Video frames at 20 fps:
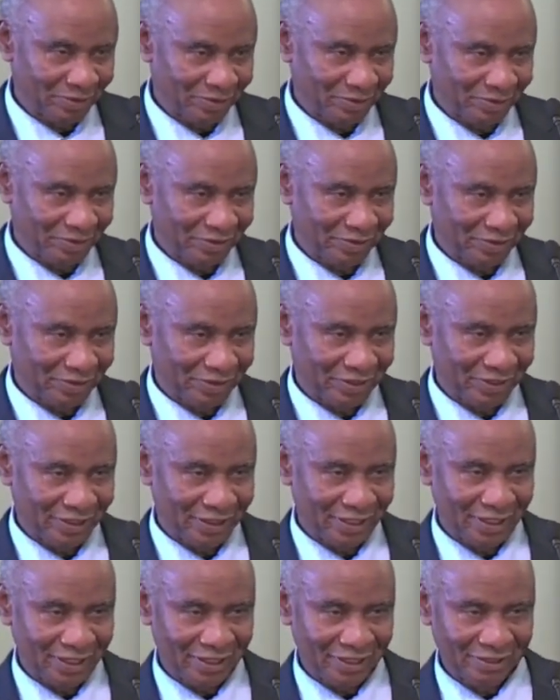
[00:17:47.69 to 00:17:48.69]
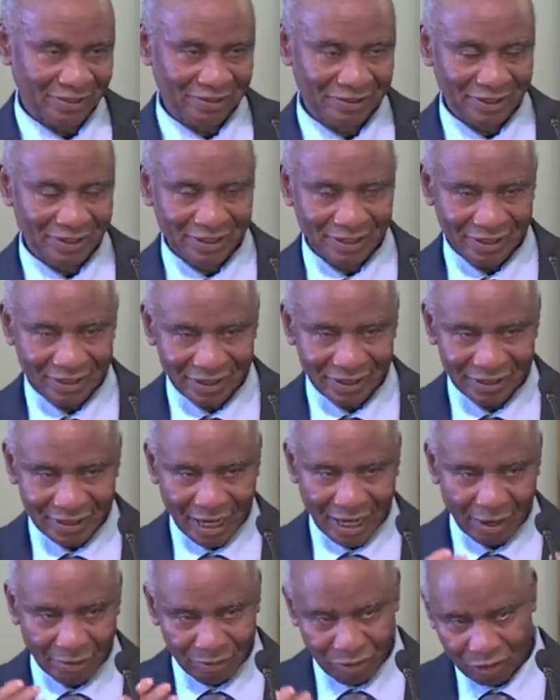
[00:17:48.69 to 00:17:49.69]
God bless you, brother. You know, yeah.
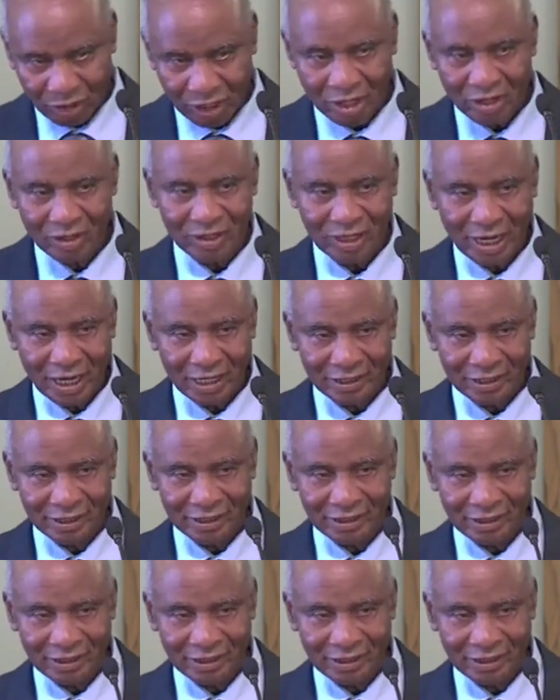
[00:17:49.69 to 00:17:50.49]
have you recognized it?